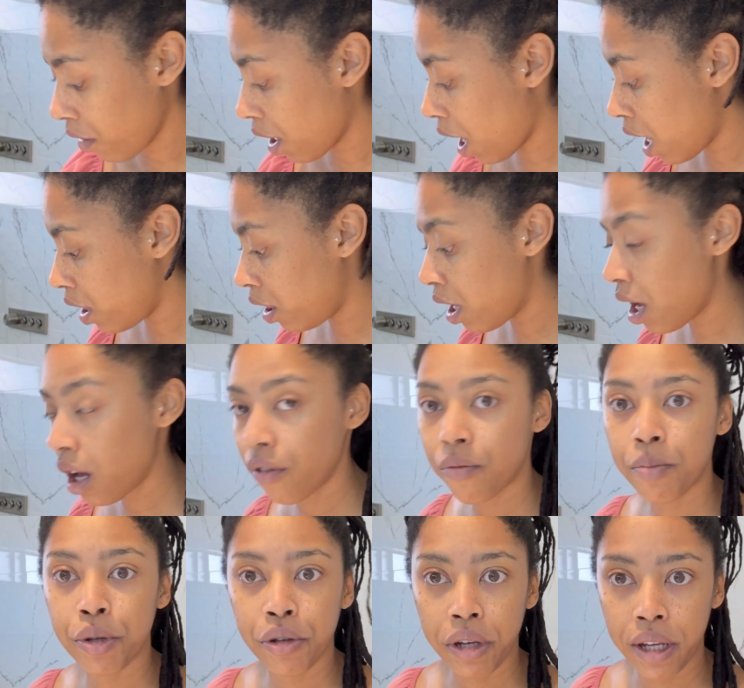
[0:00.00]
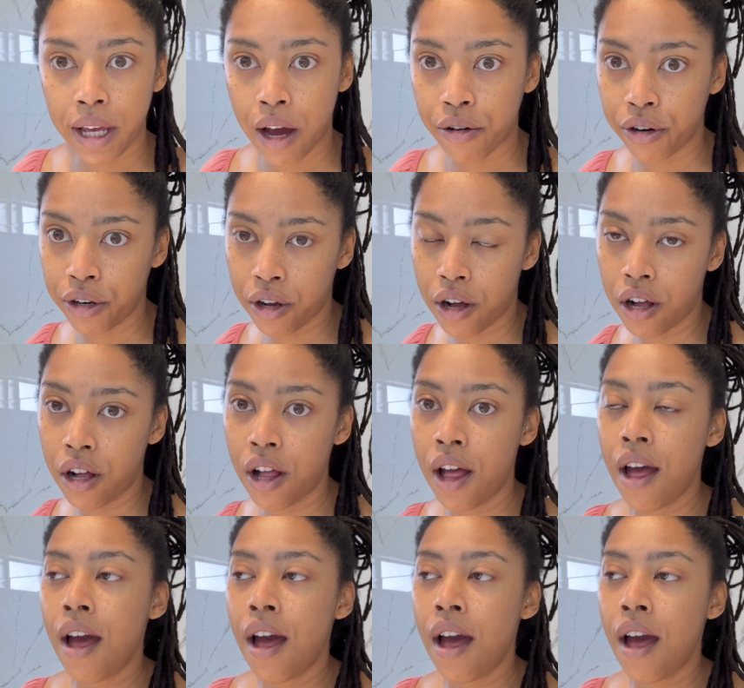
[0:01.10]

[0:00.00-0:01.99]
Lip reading: I love Beauty Counter, y'all.